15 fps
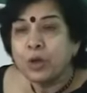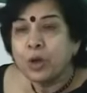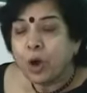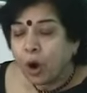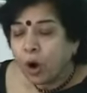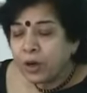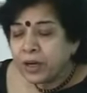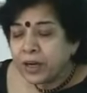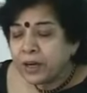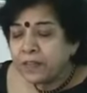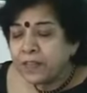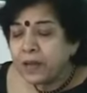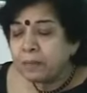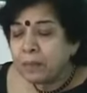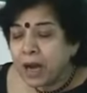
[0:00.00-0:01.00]
Or did
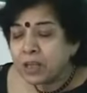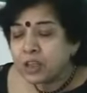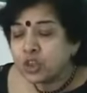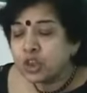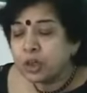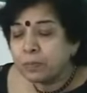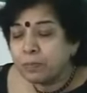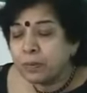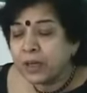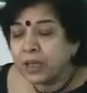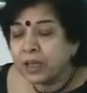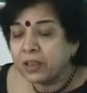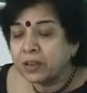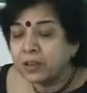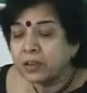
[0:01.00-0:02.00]
the master
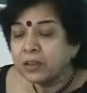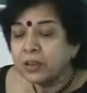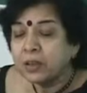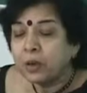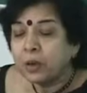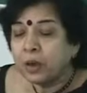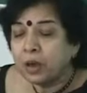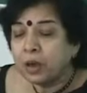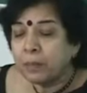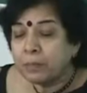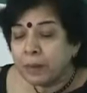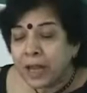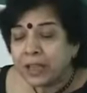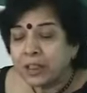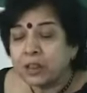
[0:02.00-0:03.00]
breathe, uh,
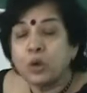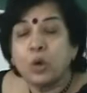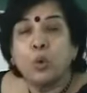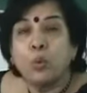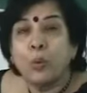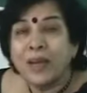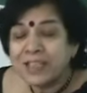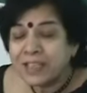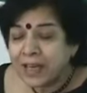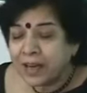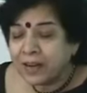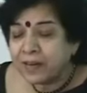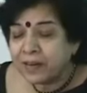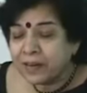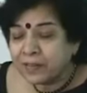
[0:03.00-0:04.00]
breath were
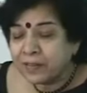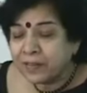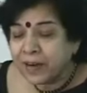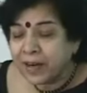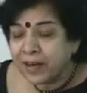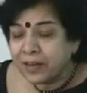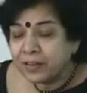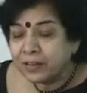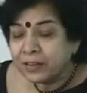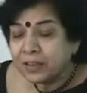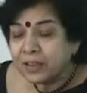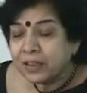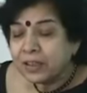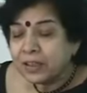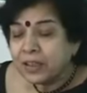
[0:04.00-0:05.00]
sacred thread.
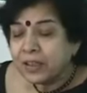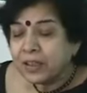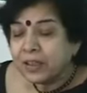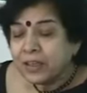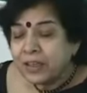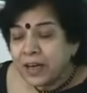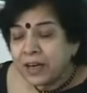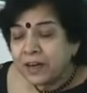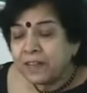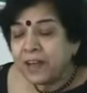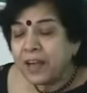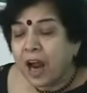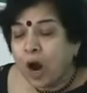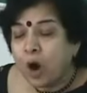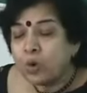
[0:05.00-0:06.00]
Did
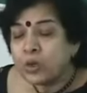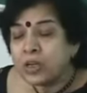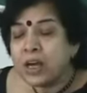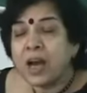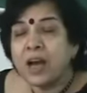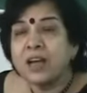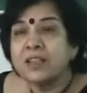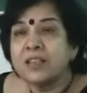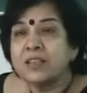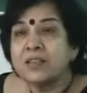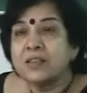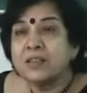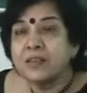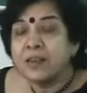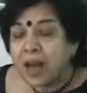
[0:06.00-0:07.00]
the
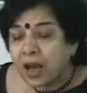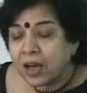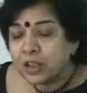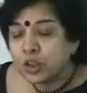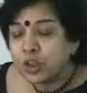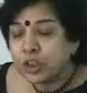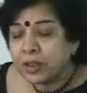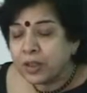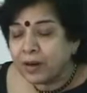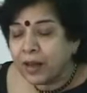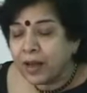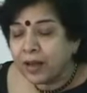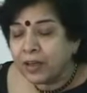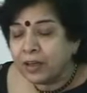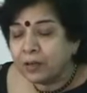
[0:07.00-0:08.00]
outcast last in the
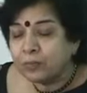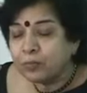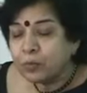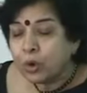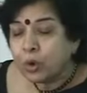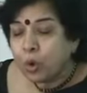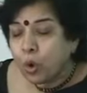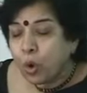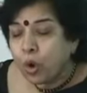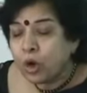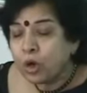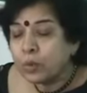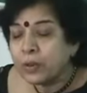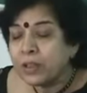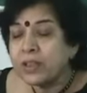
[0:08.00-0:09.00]
line
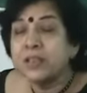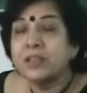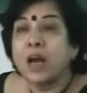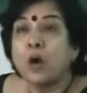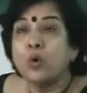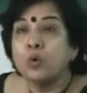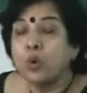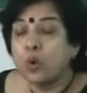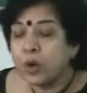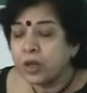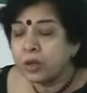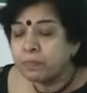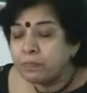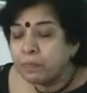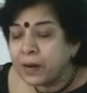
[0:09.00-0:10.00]
hold with his
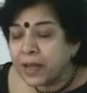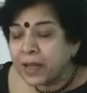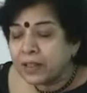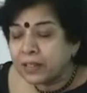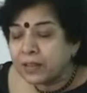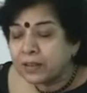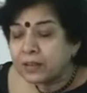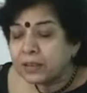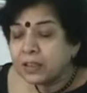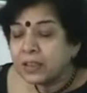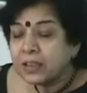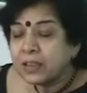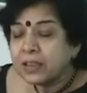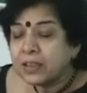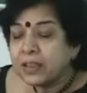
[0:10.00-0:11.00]
outgoing breath
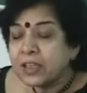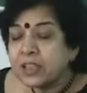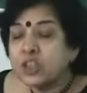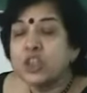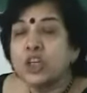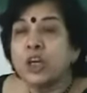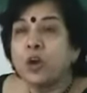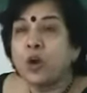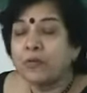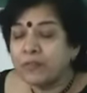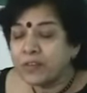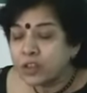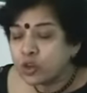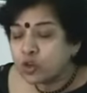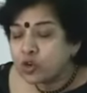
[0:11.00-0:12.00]
the stick of
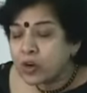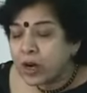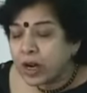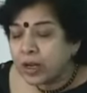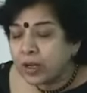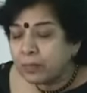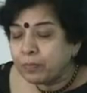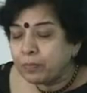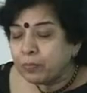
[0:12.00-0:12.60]
his tribe?